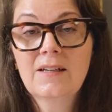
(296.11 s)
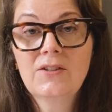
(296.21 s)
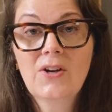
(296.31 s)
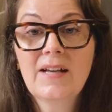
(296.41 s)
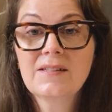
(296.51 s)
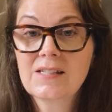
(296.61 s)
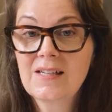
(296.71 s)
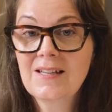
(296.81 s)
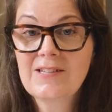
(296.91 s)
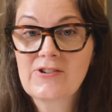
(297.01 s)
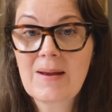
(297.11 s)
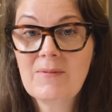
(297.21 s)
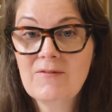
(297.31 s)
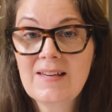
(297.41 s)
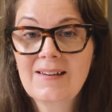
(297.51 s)
a nice steady stream
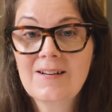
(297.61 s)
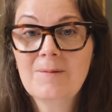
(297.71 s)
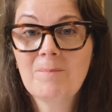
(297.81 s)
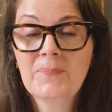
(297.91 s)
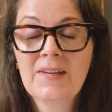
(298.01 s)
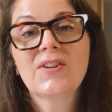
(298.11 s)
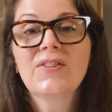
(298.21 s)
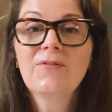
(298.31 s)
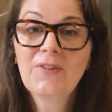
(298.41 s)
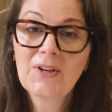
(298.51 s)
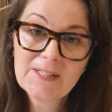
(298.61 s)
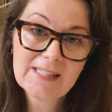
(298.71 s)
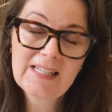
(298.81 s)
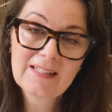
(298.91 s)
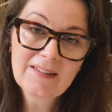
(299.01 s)
of income. So the first
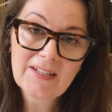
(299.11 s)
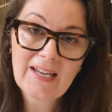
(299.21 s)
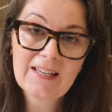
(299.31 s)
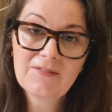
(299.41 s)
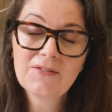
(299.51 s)
thing that I have